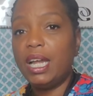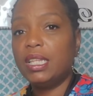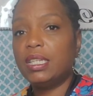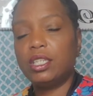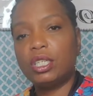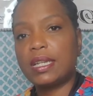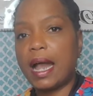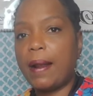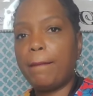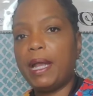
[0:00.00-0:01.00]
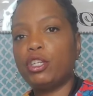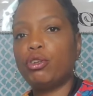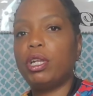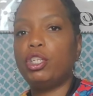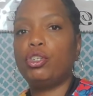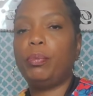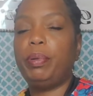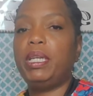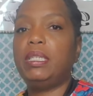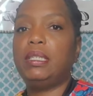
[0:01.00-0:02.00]
to just kind of make sure that your
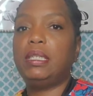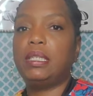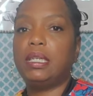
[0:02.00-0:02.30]
business